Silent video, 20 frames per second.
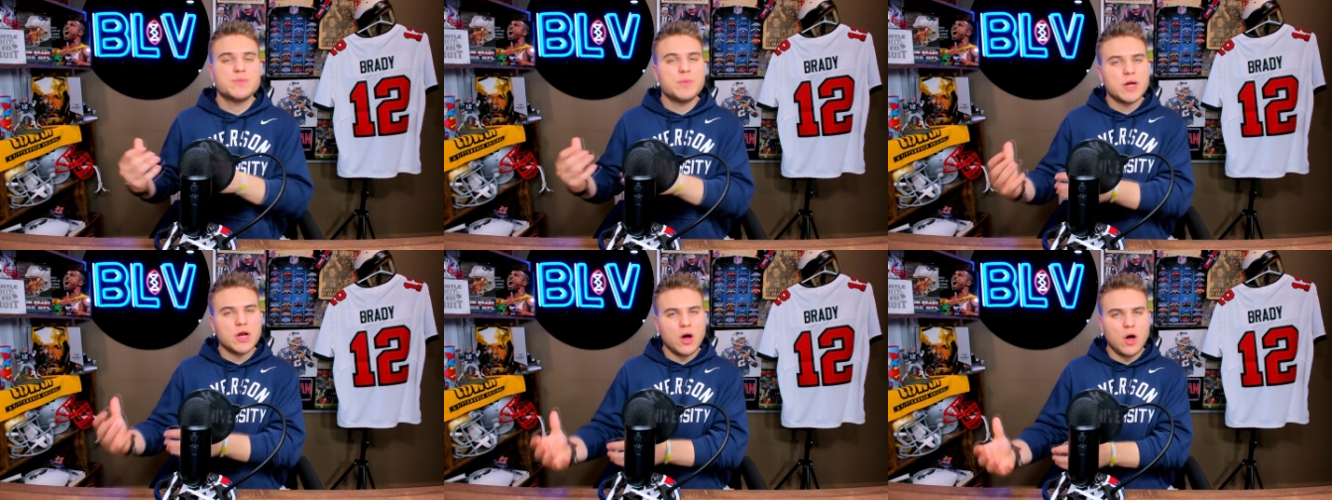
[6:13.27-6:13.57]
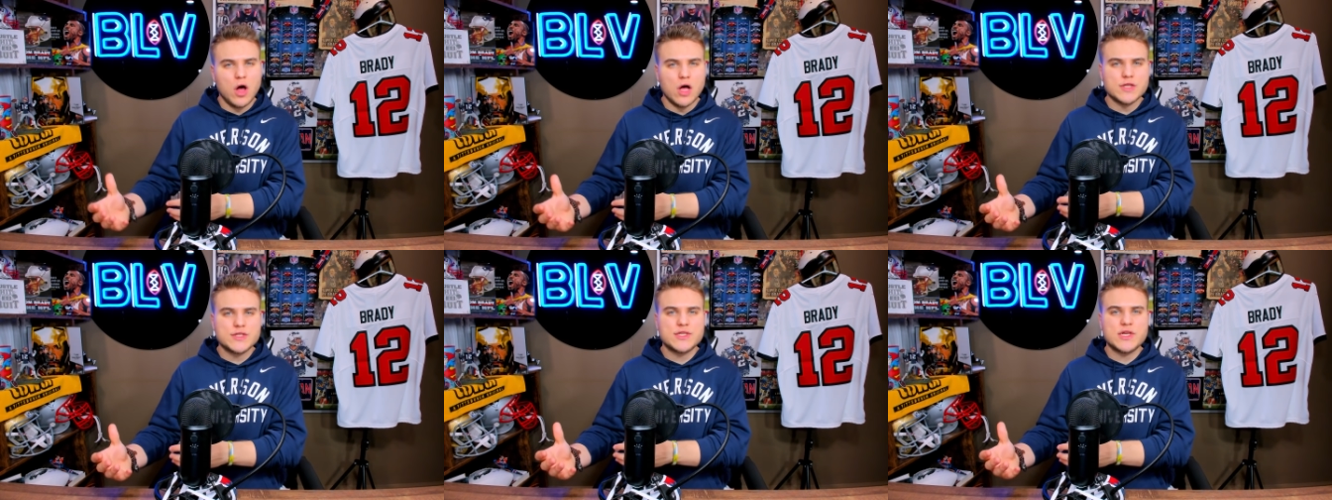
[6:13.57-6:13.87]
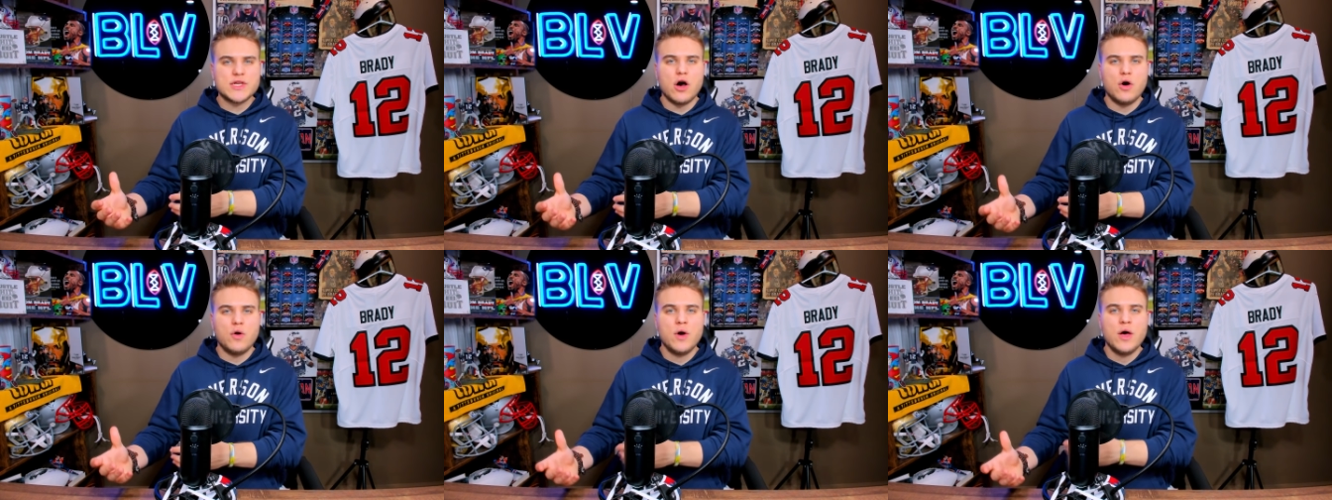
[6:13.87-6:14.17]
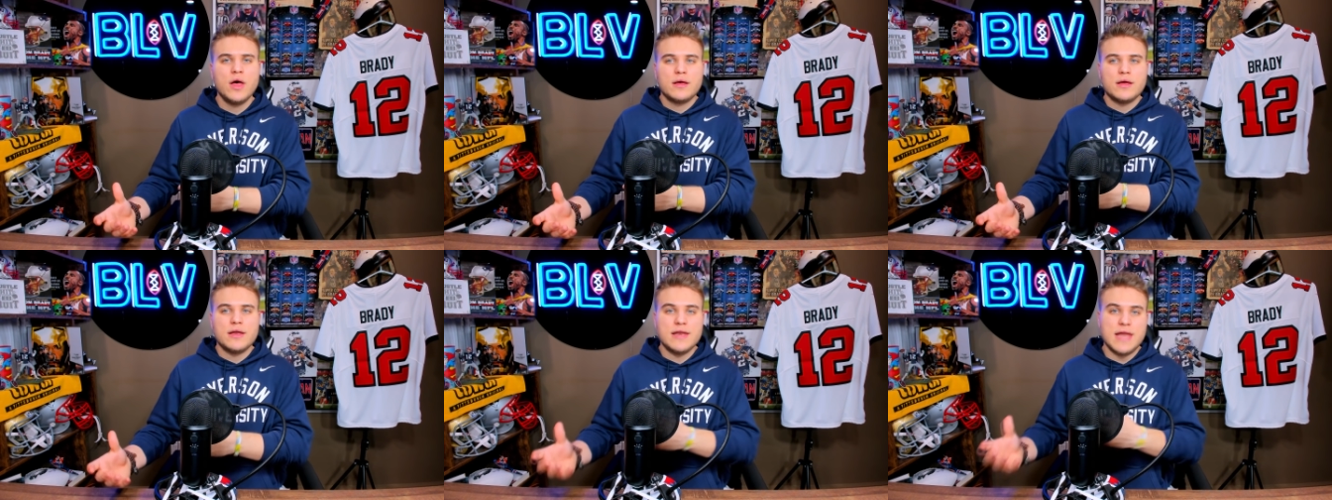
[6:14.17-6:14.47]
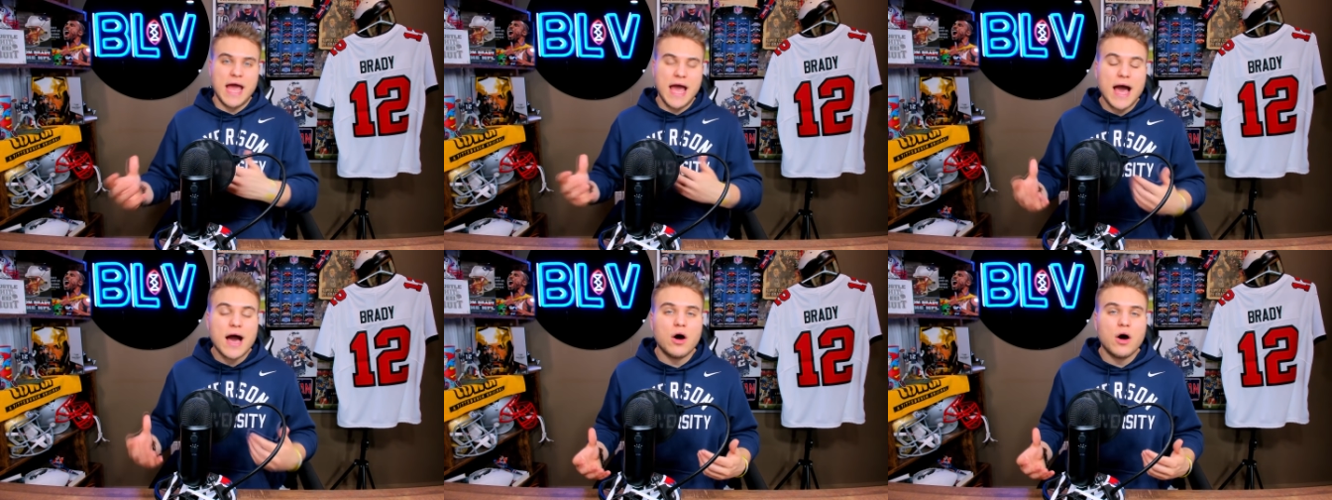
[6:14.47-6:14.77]
but also
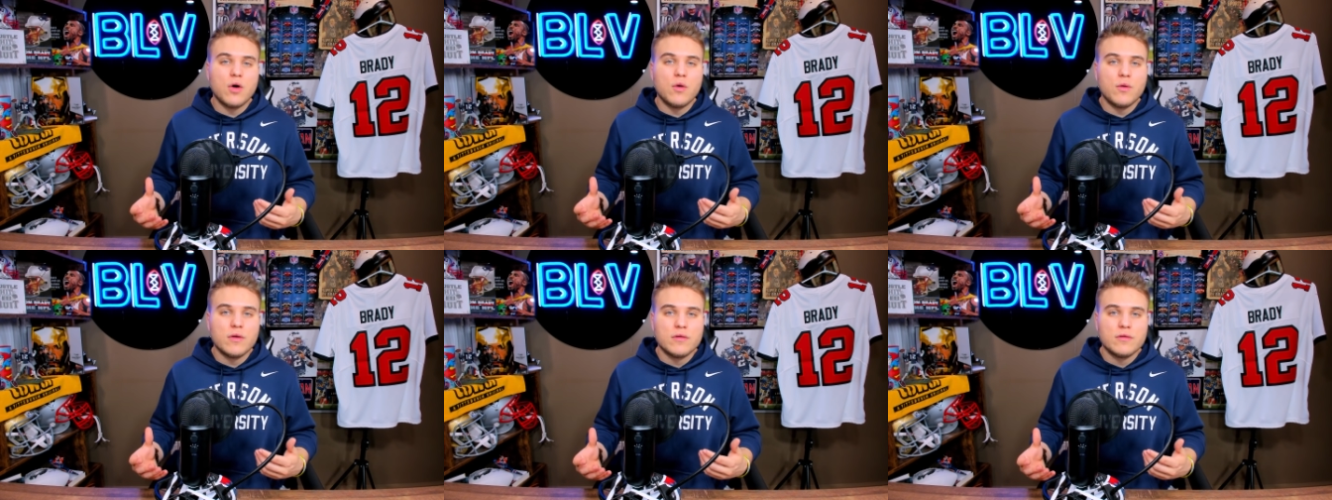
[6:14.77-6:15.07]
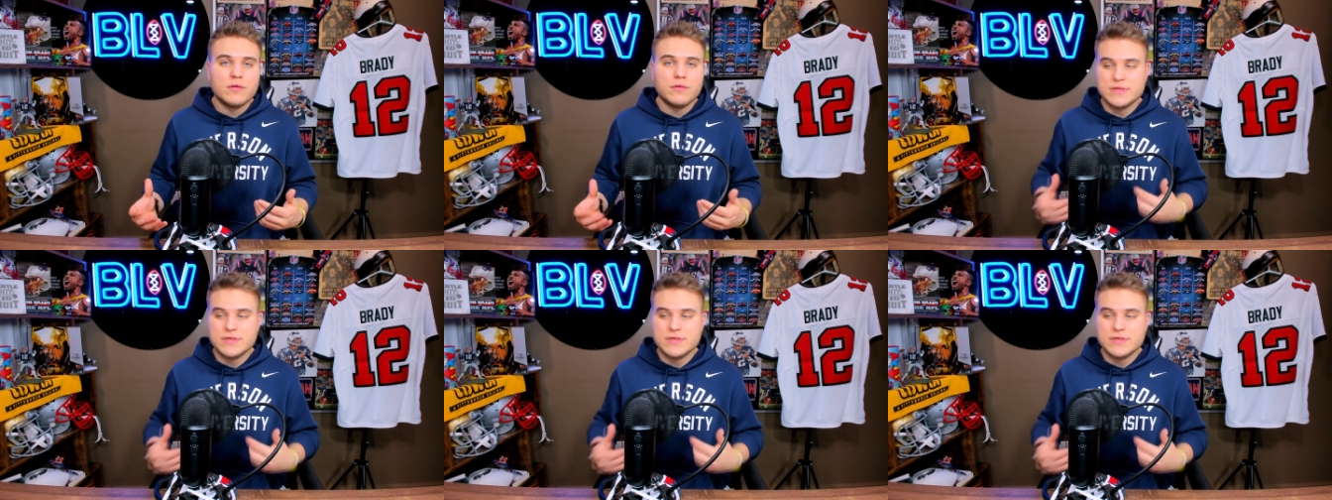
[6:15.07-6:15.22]
now